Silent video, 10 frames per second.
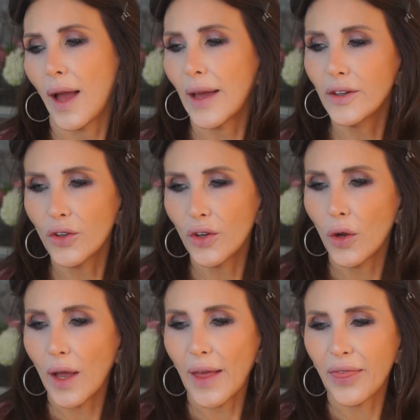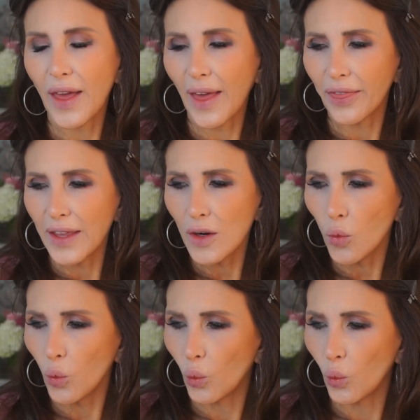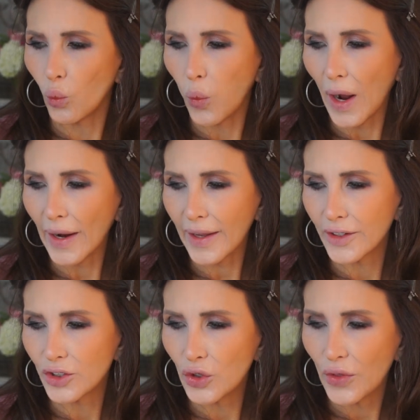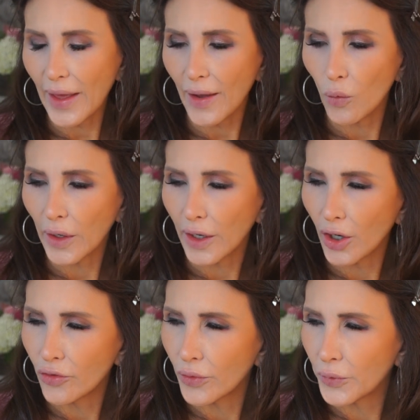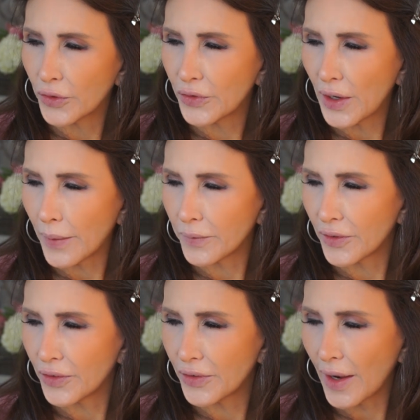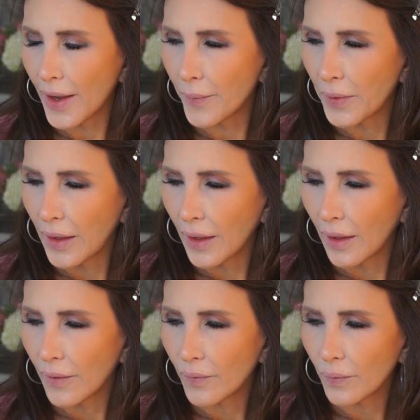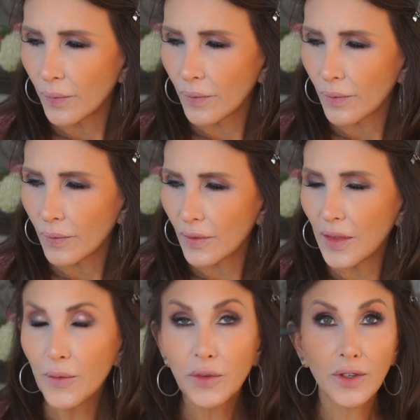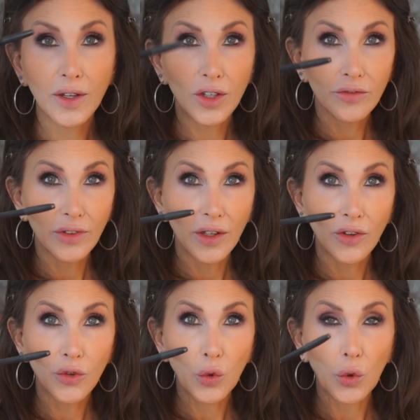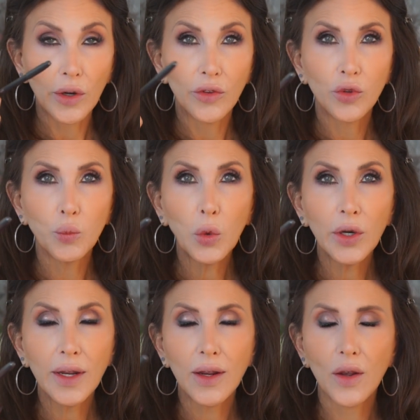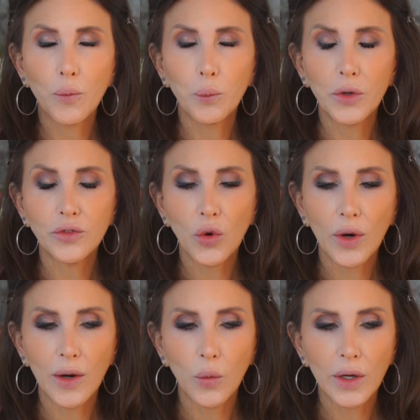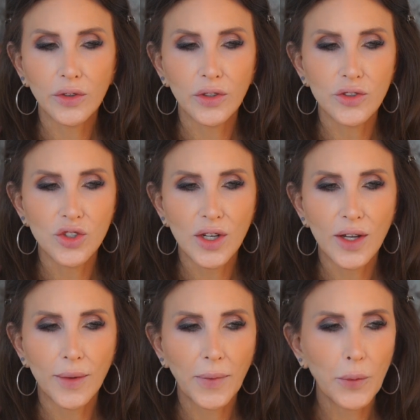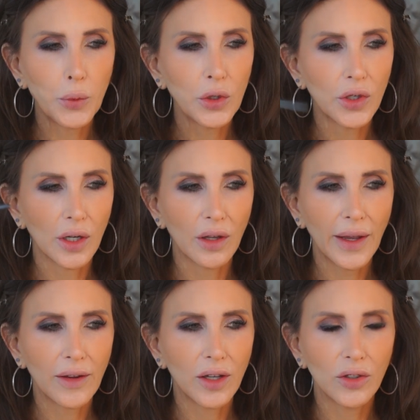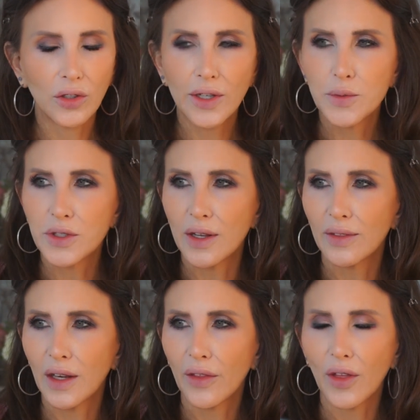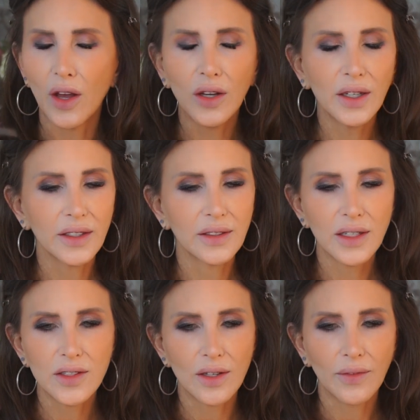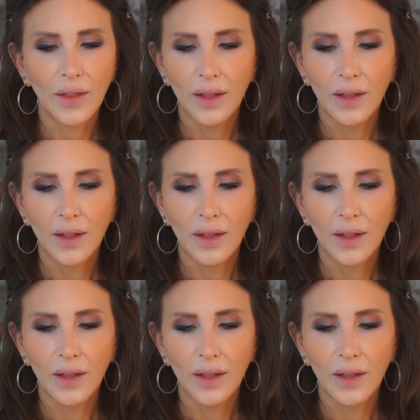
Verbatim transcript: I don't know. I think why I do that when I go from step to step. Let me tell you a funny story. This morning before I went to the gym, I put on a light colored lipstick and then I thought, oh, it needs a